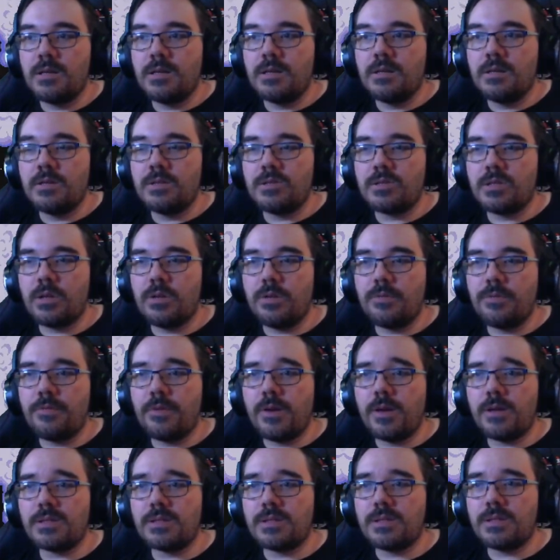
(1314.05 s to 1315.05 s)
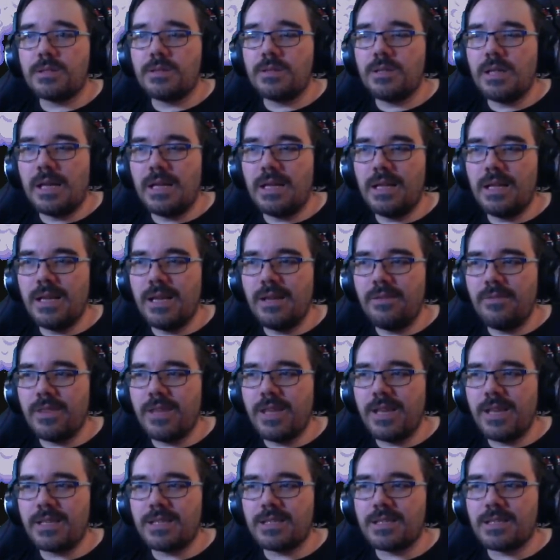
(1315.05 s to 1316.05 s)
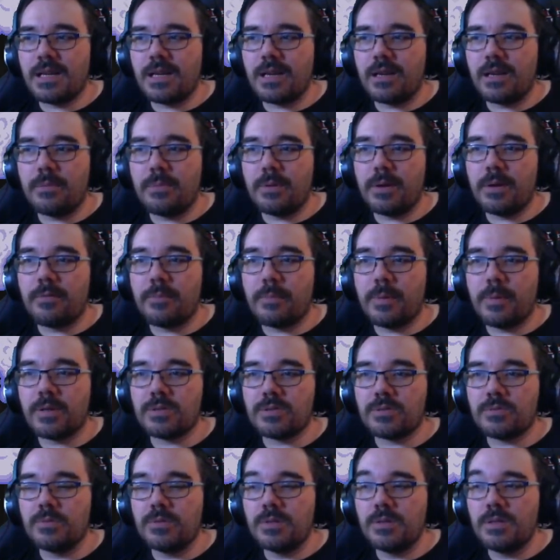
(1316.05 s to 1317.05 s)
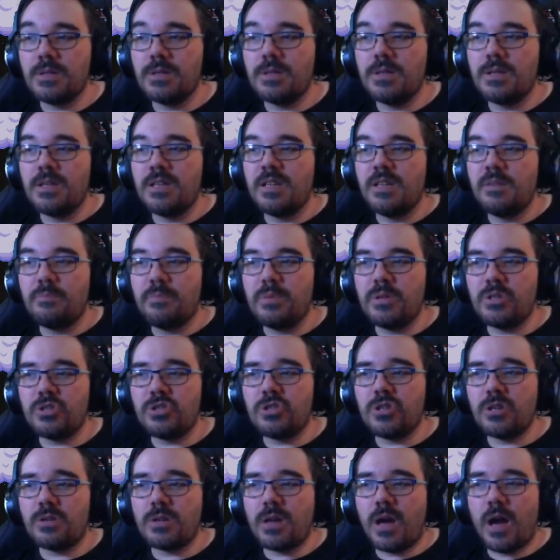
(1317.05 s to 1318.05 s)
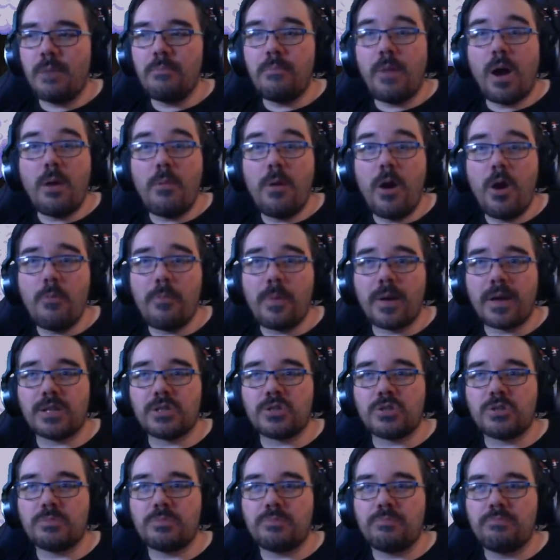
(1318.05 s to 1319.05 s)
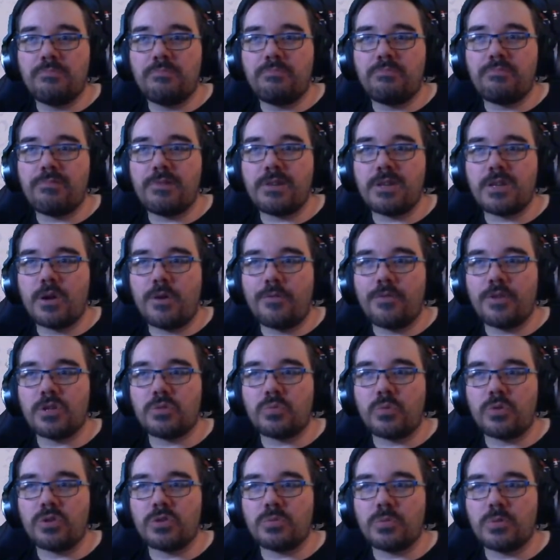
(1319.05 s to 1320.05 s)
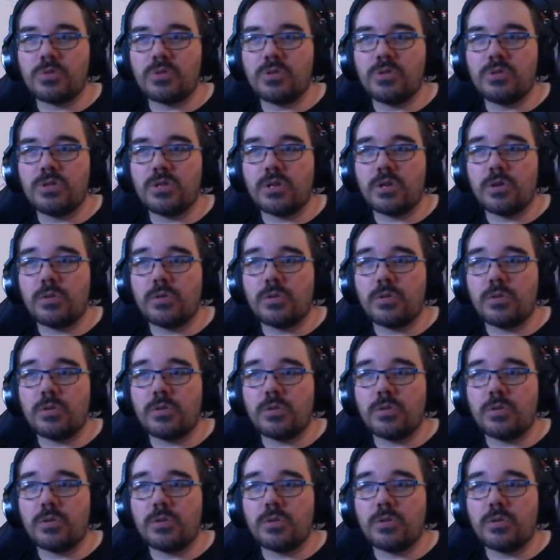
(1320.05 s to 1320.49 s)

So the first, even this is a little bit of a puzzle. This should, I'm hoping it's pretty obvious what you're supposed to do.